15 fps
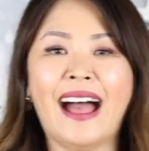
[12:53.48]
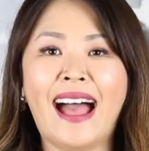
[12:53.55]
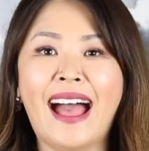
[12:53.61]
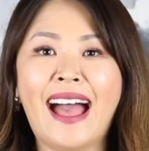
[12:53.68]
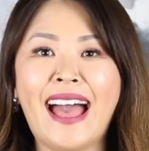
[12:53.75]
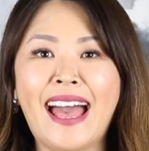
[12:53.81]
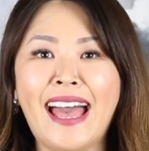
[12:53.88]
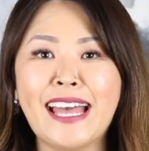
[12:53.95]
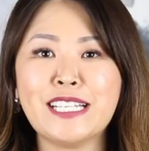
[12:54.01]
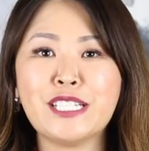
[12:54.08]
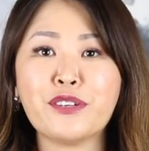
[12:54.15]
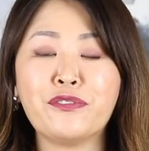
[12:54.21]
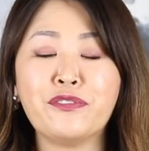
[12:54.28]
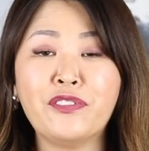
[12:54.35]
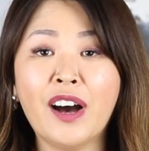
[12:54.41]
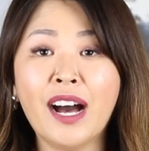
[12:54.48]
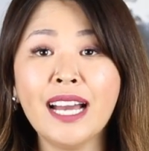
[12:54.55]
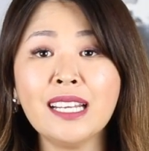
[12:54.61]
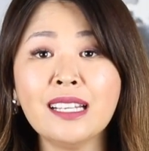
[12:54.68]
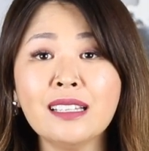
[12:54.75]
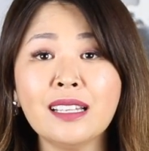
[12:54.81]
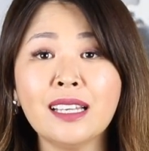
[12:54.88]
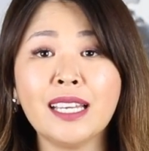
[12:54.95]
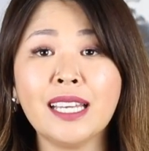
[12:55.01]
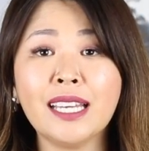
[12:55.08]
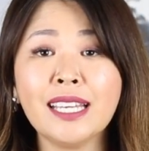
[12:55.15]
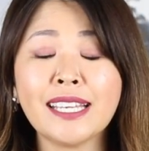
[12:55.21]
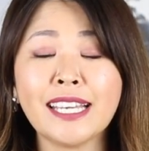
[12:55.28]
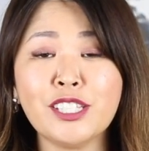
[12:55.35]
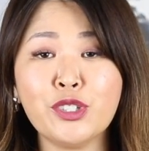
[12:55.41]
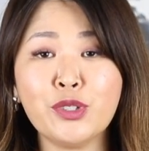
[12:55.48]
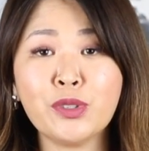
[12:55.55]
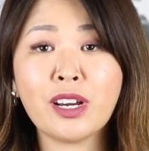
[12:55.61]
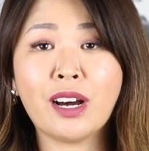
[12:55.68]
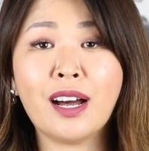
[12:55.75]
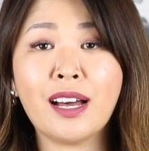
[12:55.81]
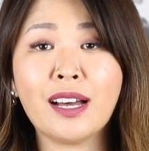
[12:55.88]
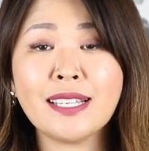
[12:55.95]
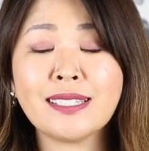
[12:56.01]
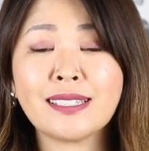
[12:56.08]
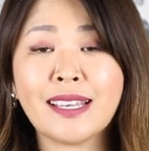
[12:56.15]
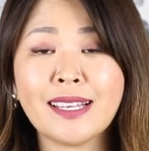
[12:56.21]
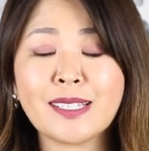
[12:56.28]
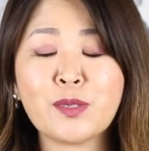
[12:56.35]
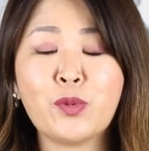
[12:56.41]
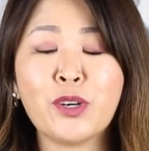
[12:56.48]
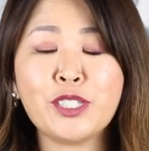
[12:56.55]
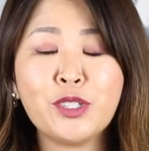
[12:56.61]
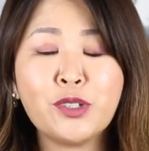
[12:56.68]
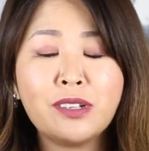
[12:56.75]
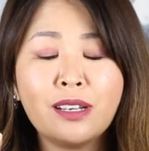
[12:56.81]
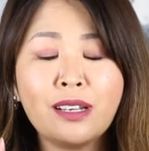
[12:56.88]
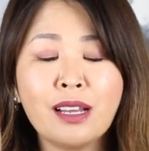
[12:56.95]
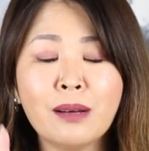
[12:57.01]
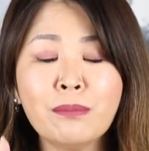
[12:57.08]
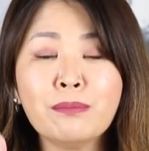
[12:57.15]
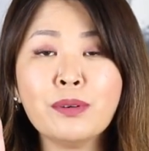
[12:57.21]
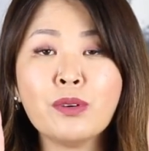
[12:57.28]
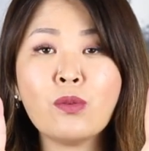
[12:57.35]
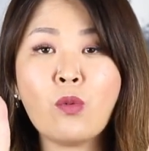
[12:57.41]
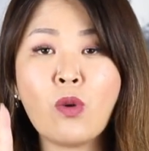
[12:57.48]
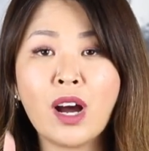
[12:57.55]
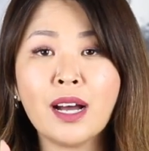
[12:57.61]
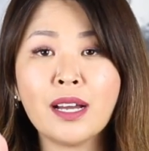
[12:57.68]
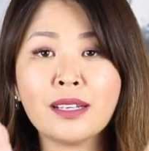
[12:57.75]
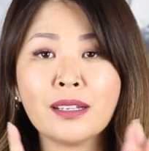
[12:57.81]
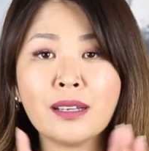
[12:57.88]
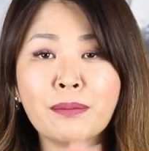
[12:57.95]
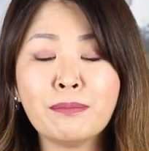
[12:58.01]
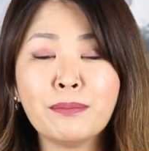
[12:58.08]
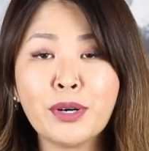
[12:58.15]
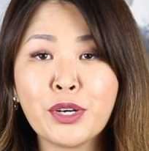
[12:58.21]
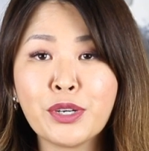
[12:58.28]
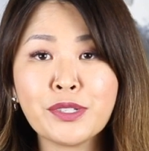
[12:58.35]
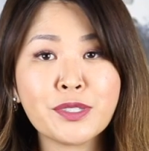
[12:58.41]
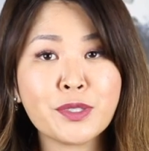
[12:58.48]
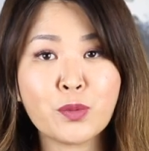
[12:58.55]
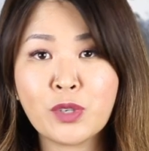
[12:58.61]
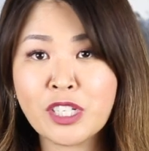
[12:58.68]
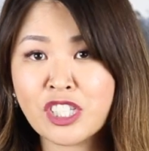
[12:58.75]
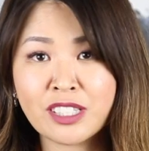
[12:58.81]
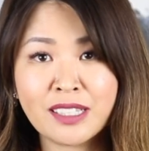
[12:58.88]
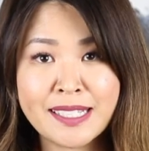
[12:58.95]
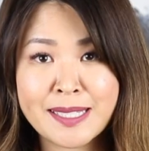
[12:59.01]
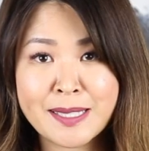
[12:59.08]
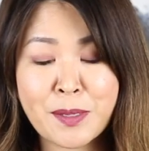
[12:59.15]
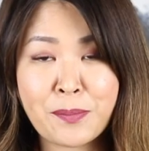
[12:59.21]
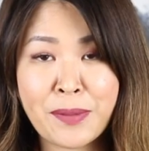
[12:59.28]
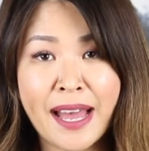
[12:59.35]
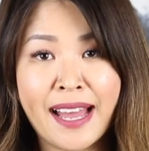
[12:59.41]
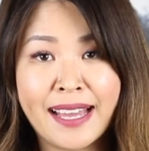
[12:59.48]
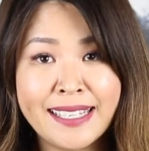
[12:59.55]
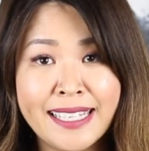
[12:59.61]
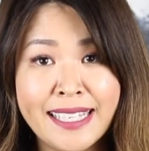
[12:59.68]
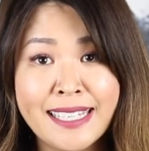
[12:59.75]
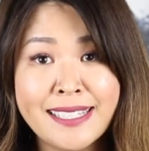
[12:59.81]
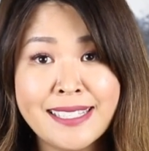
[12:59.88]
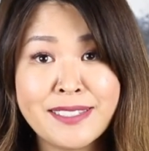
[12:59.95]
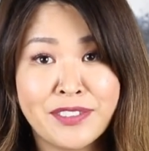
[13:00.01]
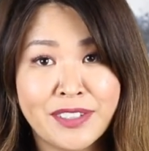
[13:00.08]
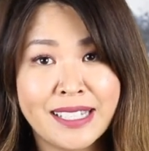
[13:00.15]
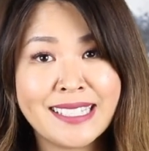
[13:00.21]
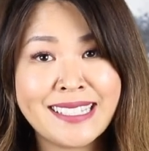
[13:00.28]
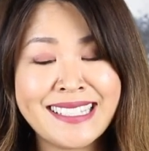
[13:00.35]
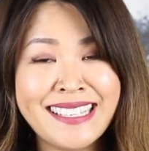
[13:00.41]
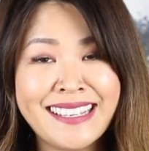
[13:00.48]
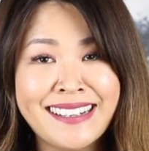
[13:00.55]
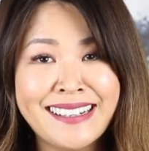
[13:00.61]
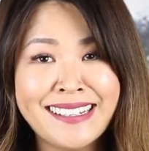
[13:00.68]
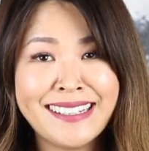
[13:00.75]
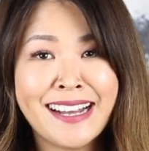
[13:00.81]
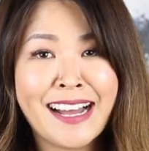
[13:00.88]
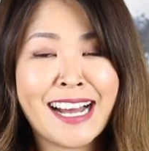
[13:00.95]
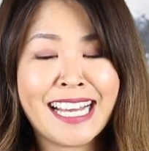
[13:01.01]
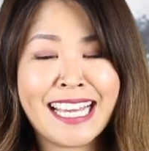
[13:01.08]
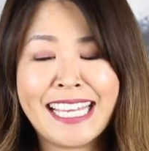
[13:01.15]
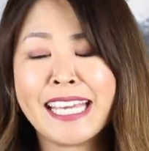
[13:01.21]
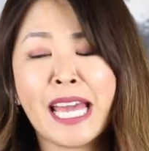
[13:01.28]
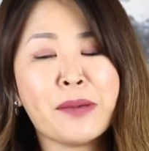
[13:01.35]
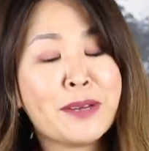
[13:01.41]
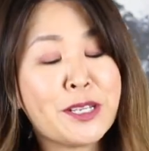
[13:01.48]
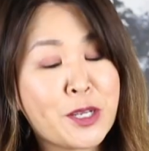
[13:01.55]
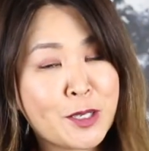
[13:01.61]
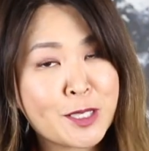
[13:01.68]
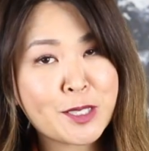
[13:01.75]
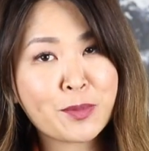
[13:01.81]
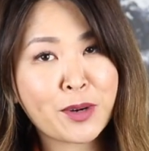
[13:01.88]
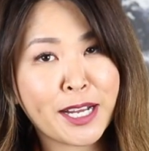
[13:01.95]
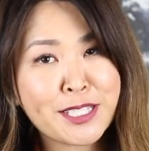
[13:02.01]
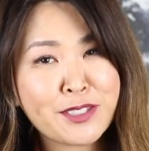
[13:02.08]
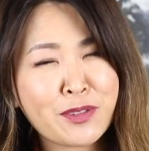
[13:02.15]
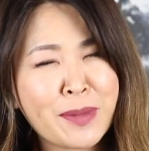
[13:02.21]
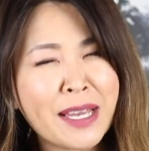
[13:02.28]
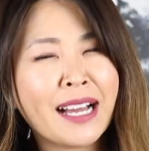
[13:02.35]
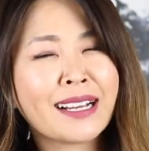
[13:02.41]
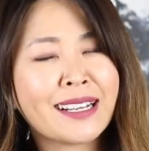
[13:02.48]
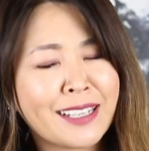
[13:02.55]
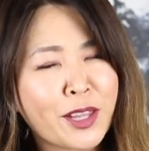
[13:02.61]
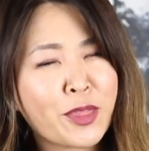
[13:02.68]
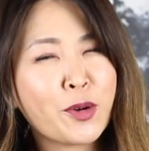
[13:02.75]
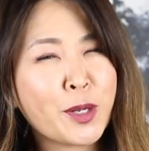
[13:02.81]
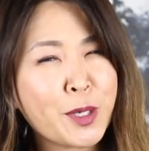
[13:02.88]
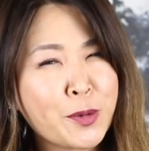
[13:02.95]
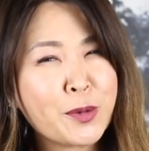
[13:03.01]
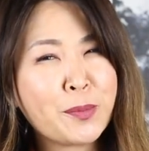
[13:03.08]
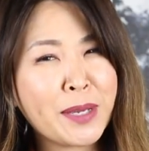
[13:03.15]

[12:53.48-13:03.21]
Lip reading: And finally, can you guys guess what your number 1 most wishlist bag is for this year? It came at no surprise for me. I kind of thought it would